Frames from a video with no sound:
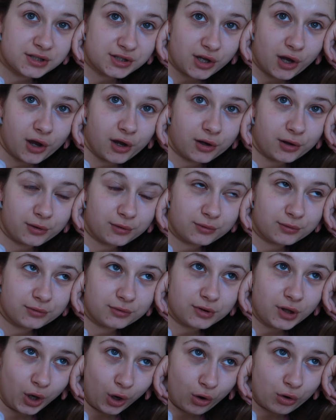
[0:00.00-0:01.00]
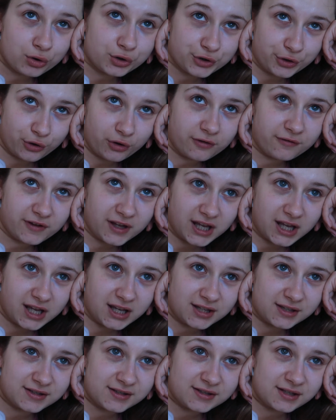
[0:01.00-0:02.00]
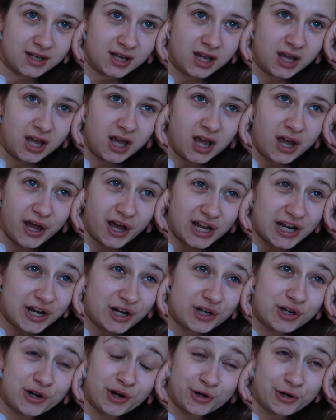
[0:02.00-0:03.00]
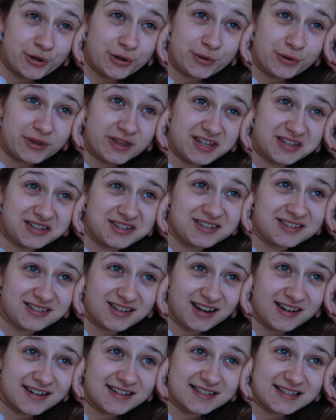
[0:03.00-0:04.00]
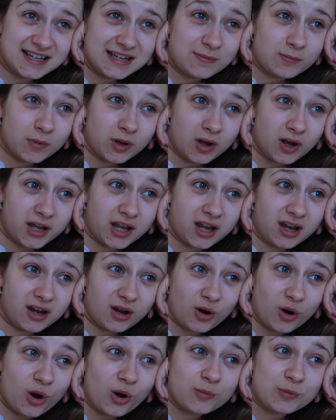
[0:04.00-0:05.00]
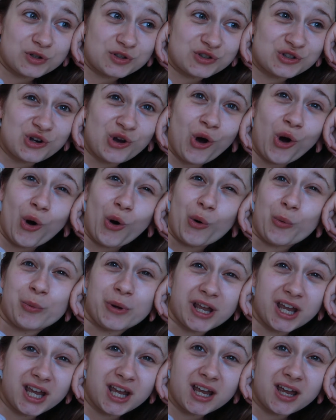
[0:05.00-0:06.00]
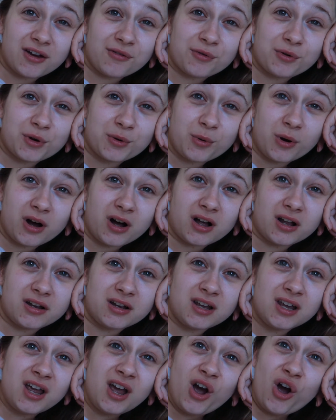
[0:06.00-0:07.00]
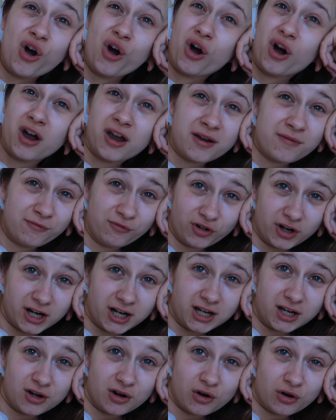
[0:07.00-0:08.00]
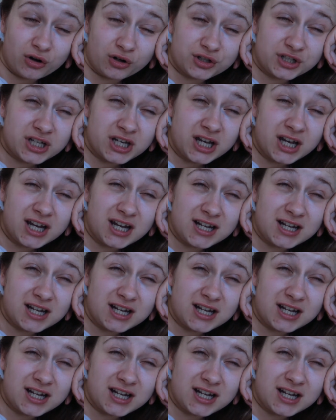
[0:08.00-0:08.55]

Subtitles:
So, the long and short of it is, and I know this is going to seem like I'm just copying everyone, I am really not.